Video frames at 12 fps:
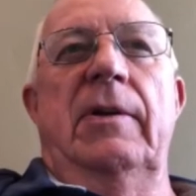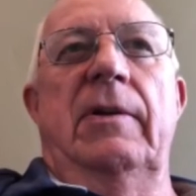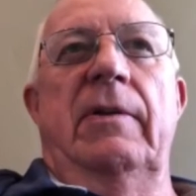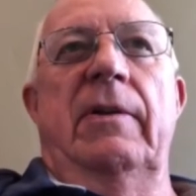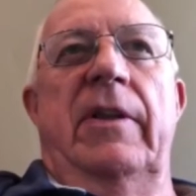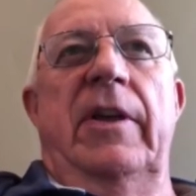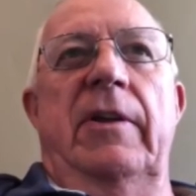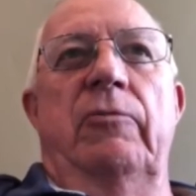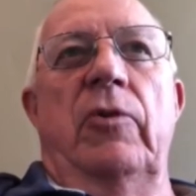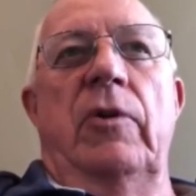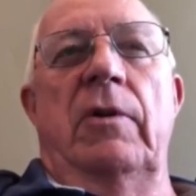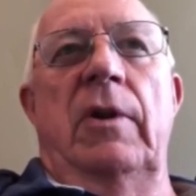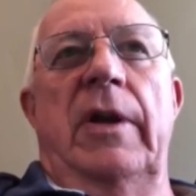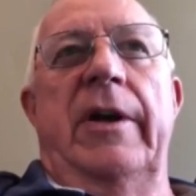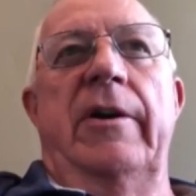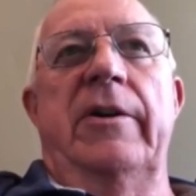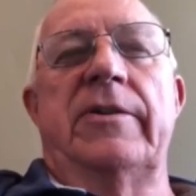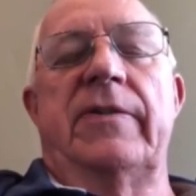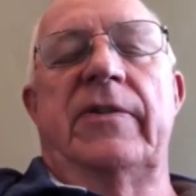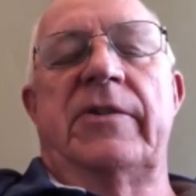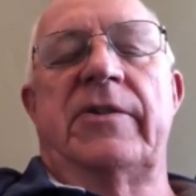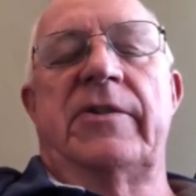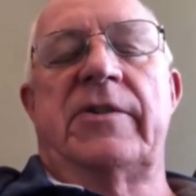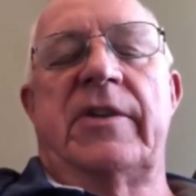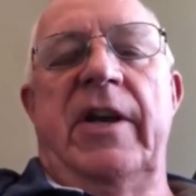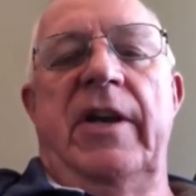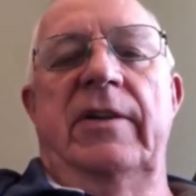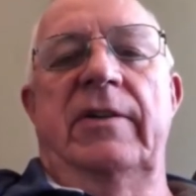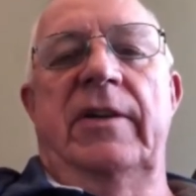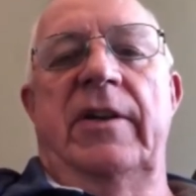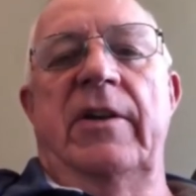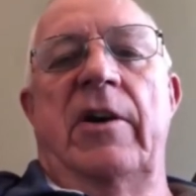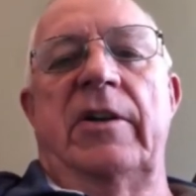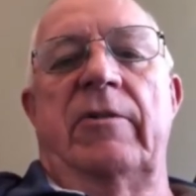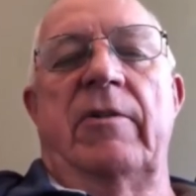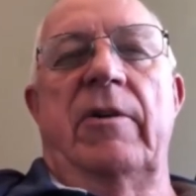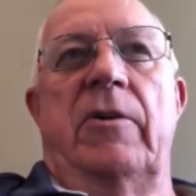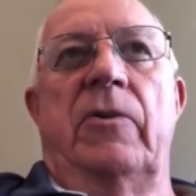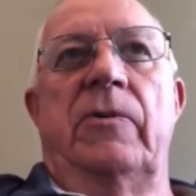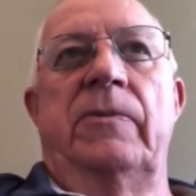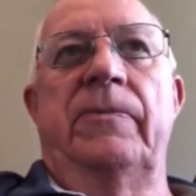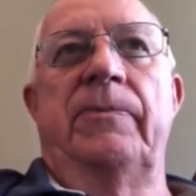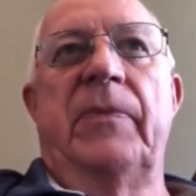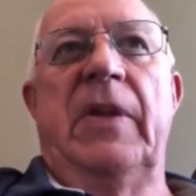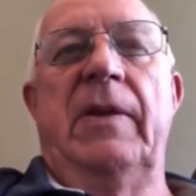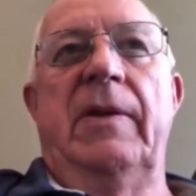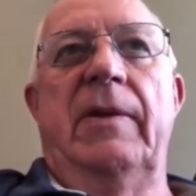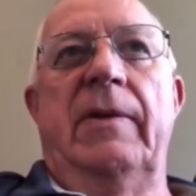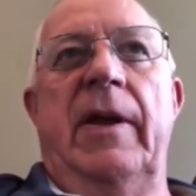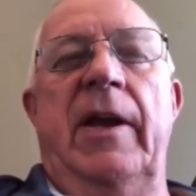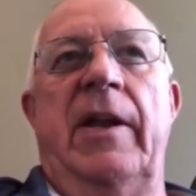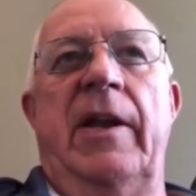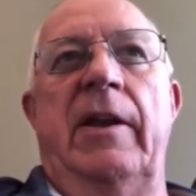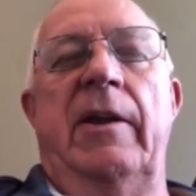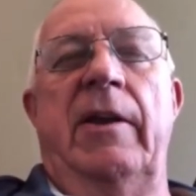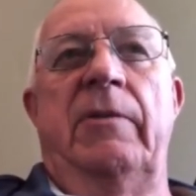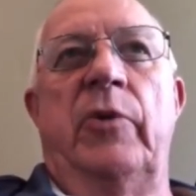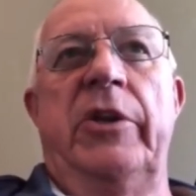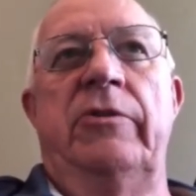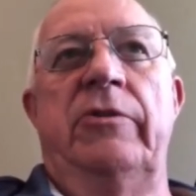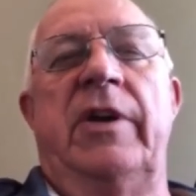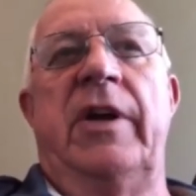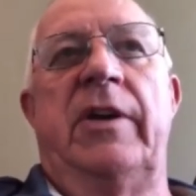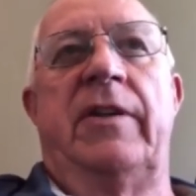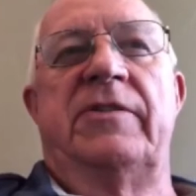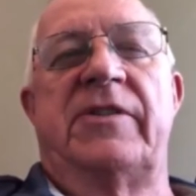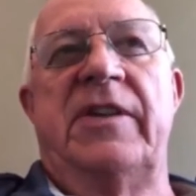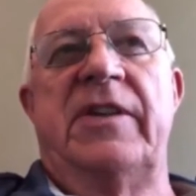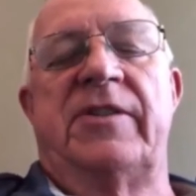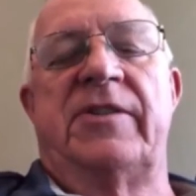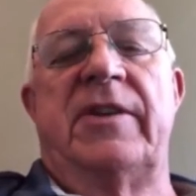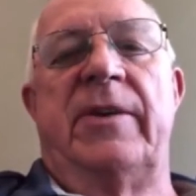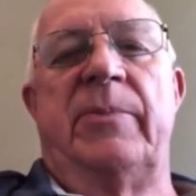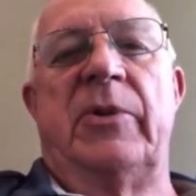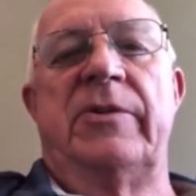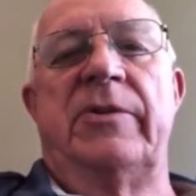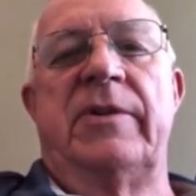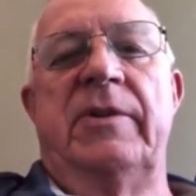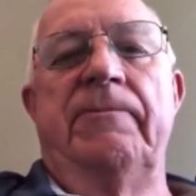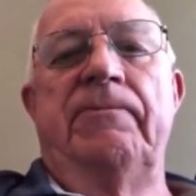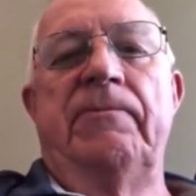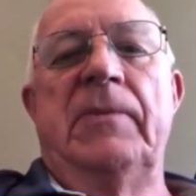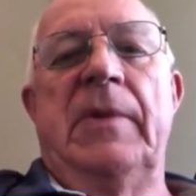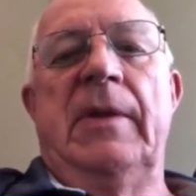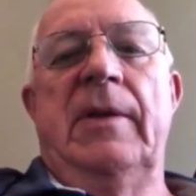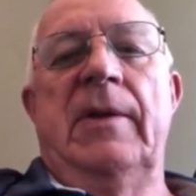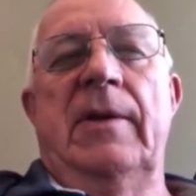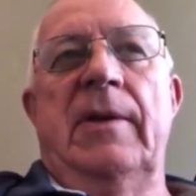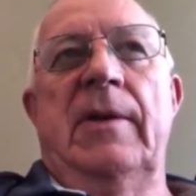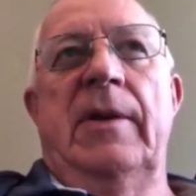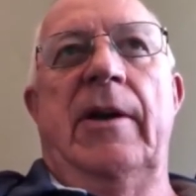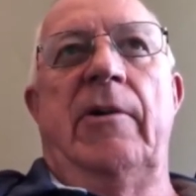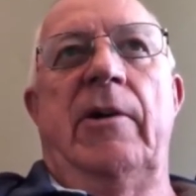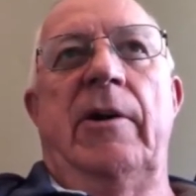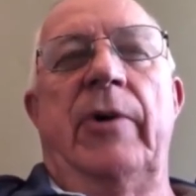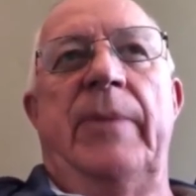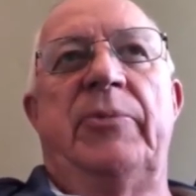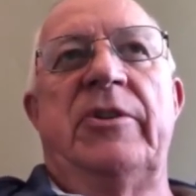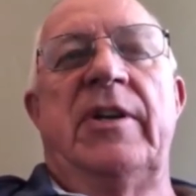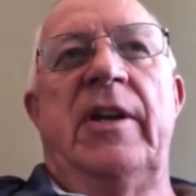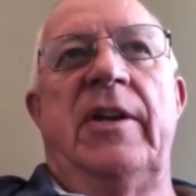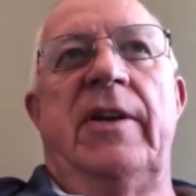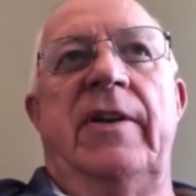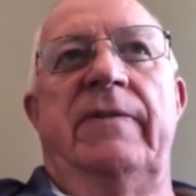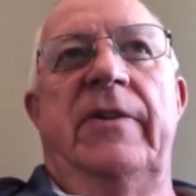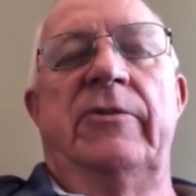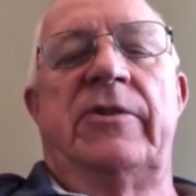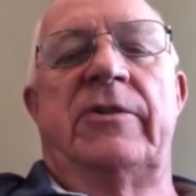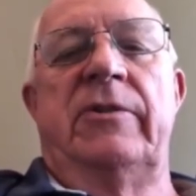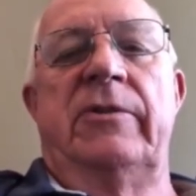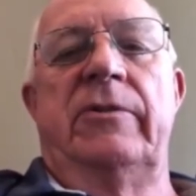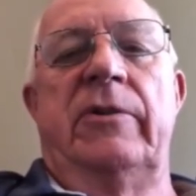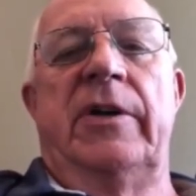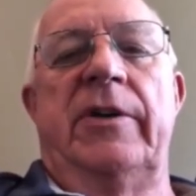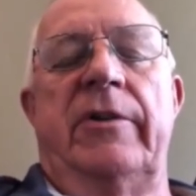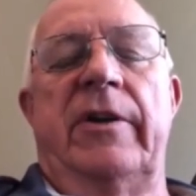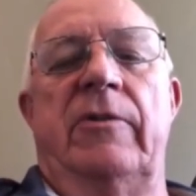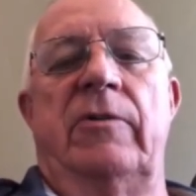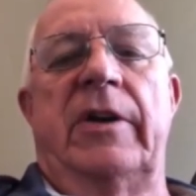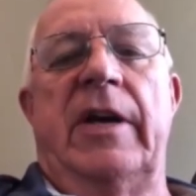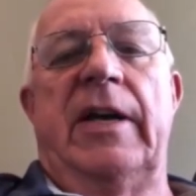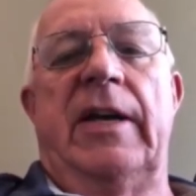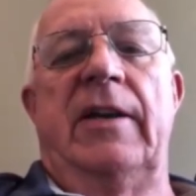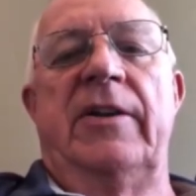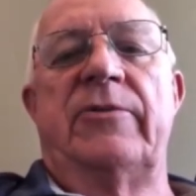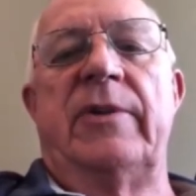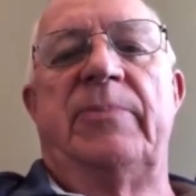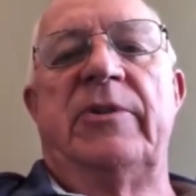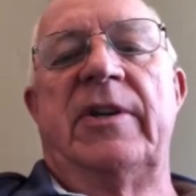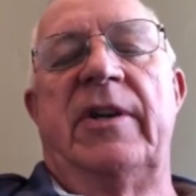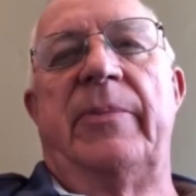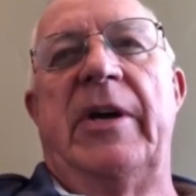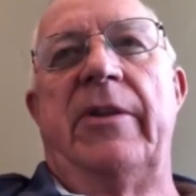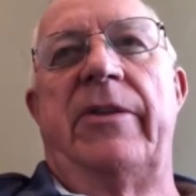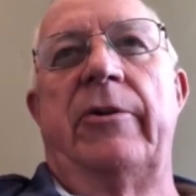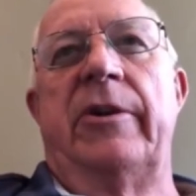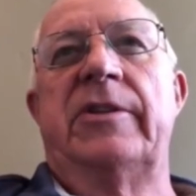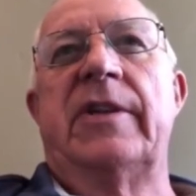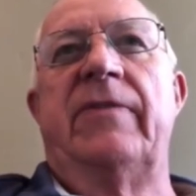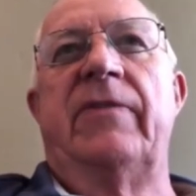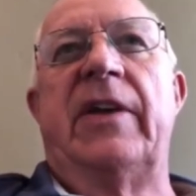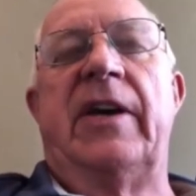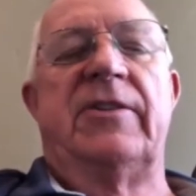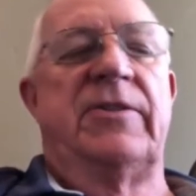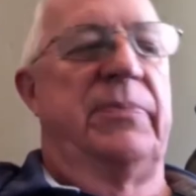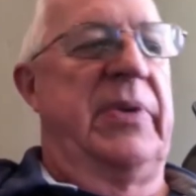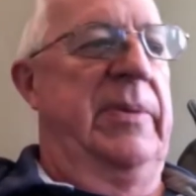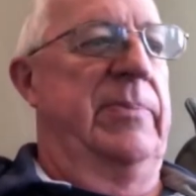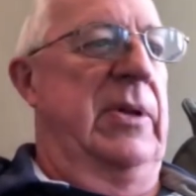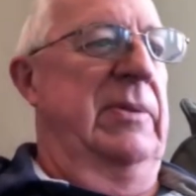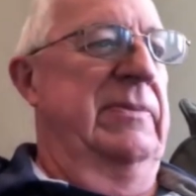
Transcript: the rural areas of the state did not grow. And, and when you take the census numbers, now a representative used to, under the old guidelines, represent about thirty-seven thousand people.